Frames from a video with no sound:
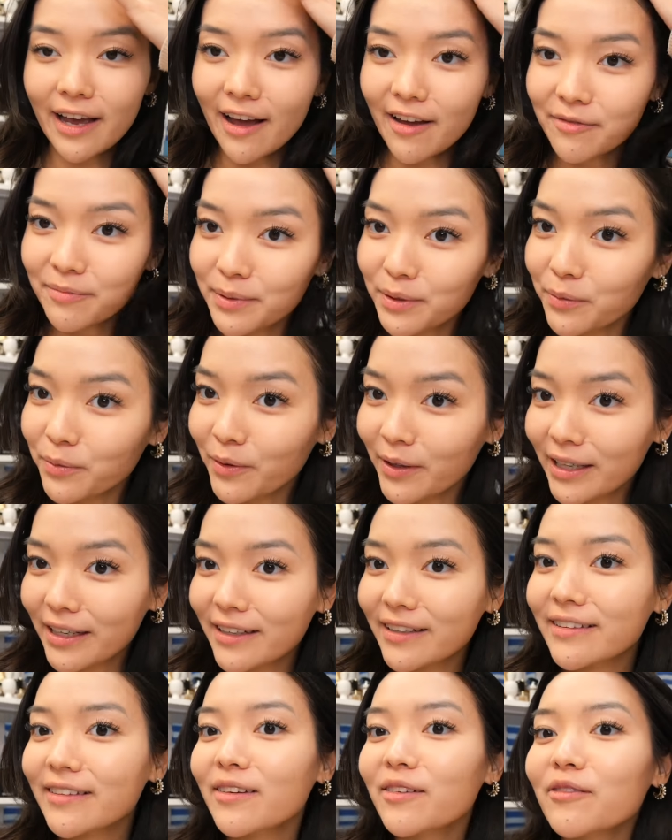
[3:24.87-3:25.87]
I've been
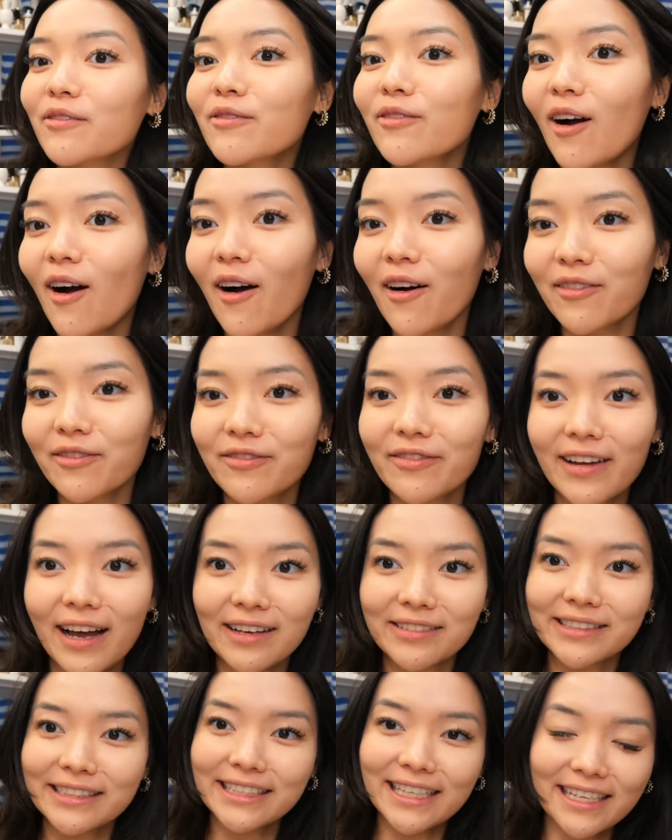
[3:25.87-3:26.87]
wearing the wrong
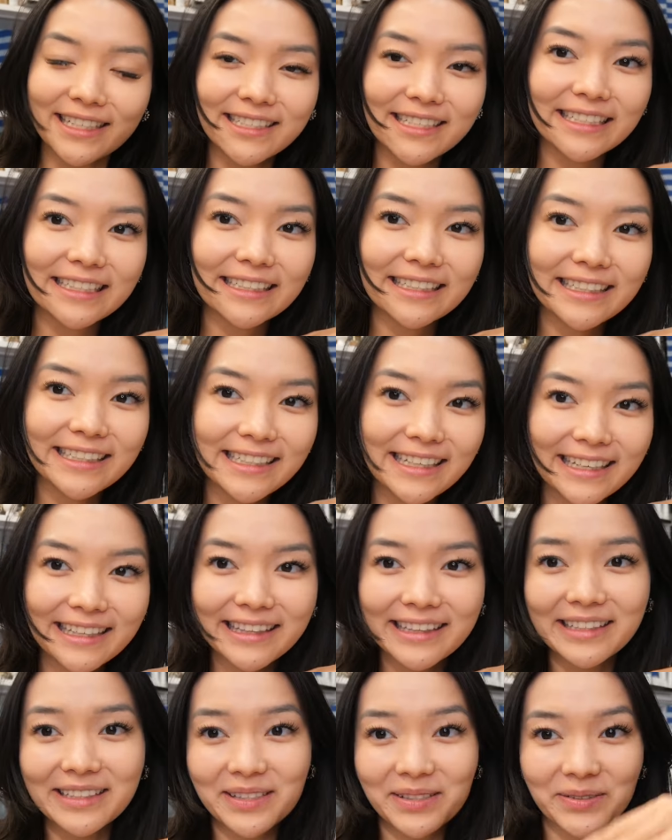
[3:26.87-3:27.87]
foundation,
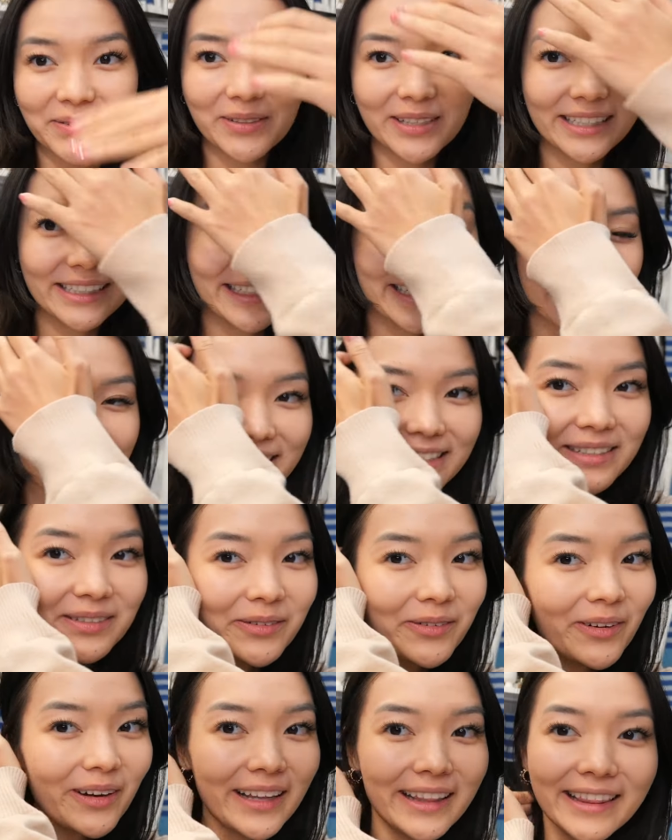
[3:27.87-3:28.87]
and this one is the
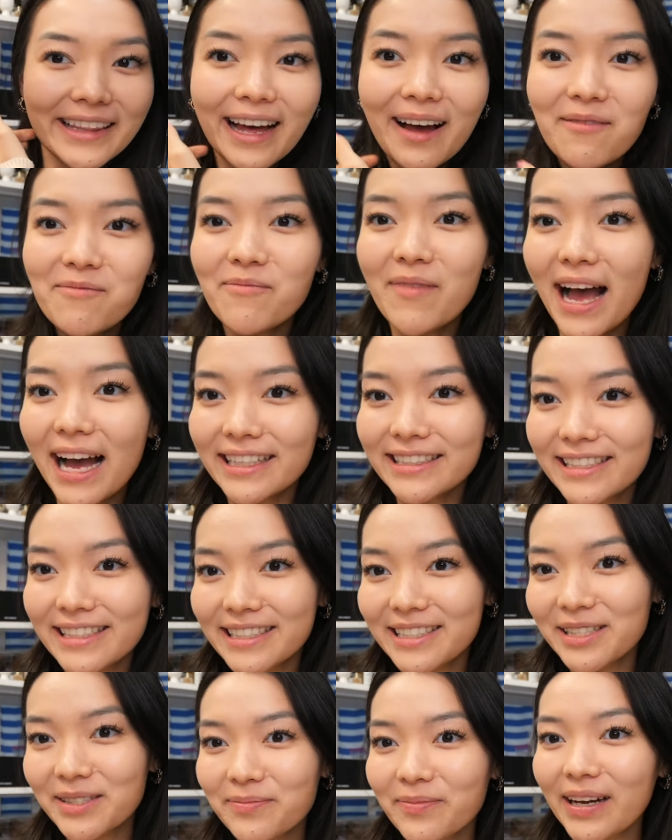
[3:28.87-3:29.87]
one that
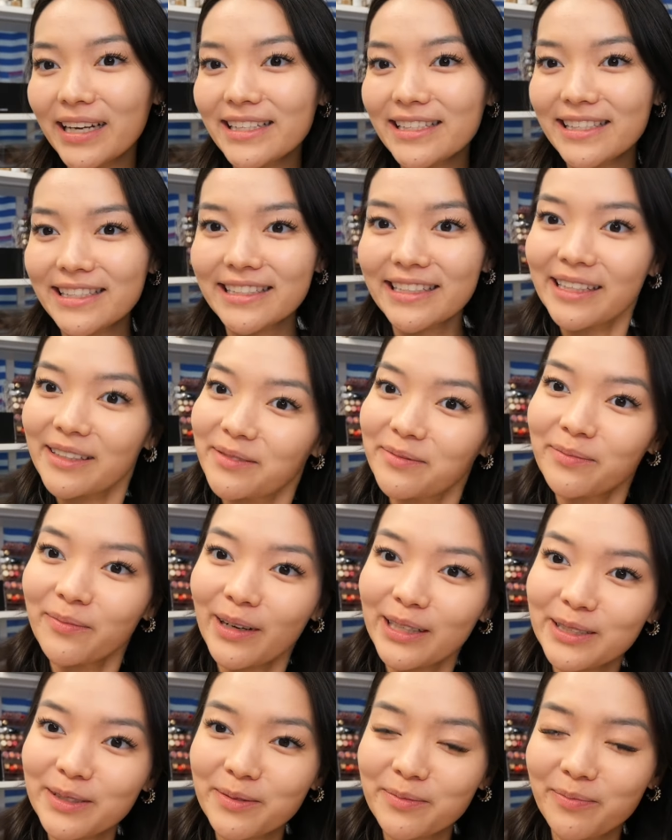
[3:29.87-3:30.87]
matches my skin
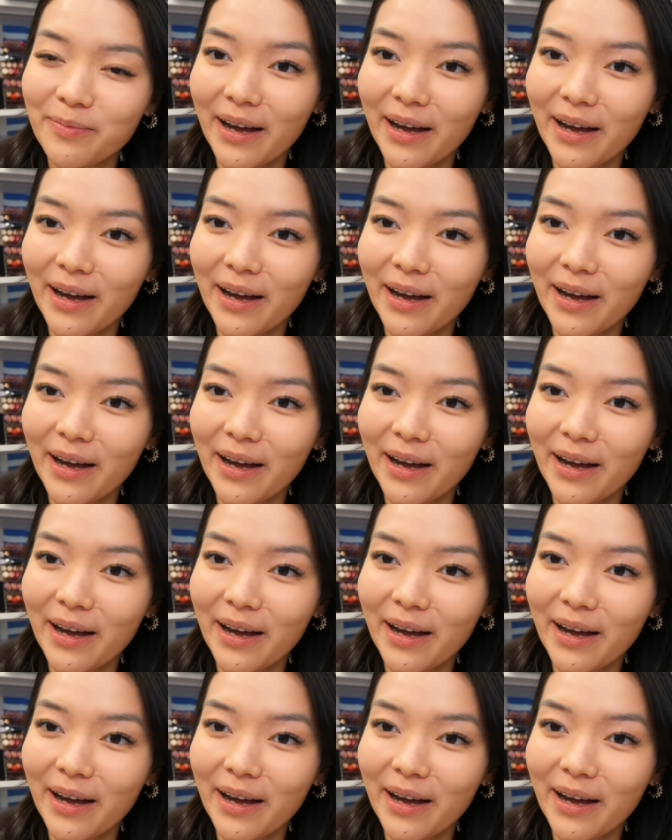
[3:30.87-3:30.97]
much